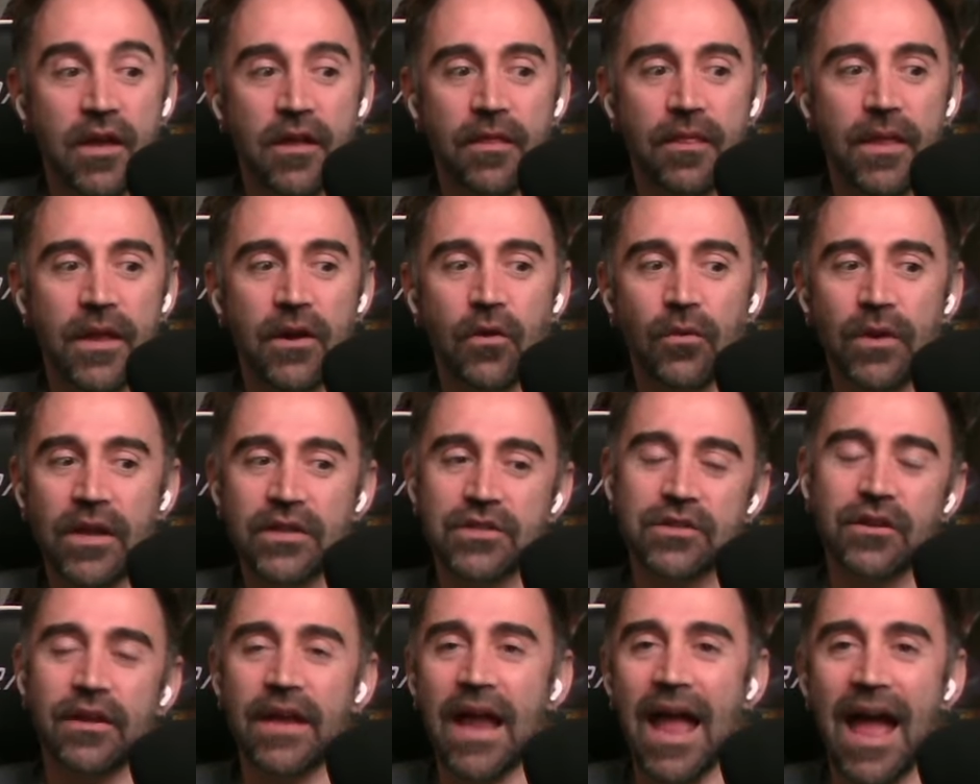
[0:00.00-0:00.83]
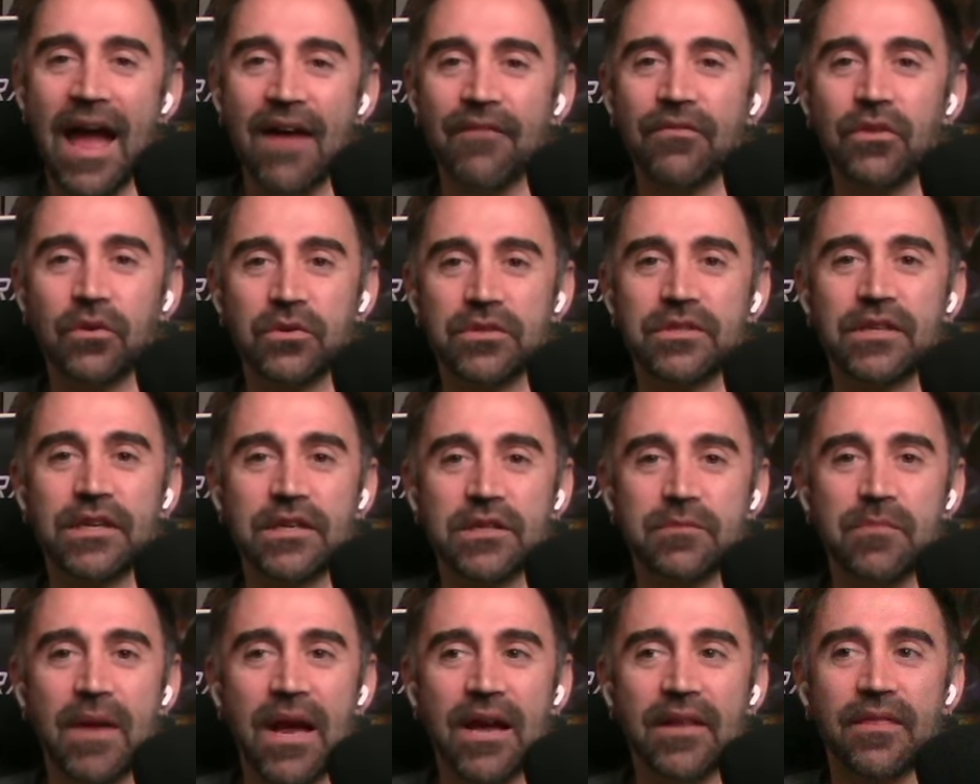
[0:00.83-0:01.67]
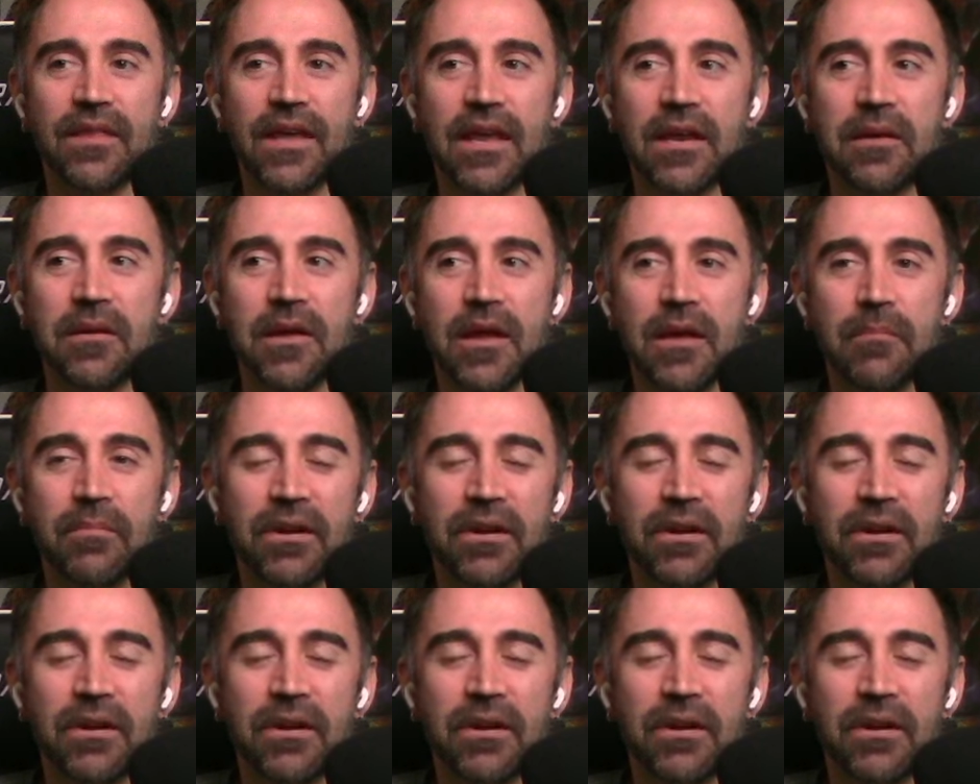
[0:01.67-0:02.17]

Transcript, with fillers: they don't necessarily have those things back then.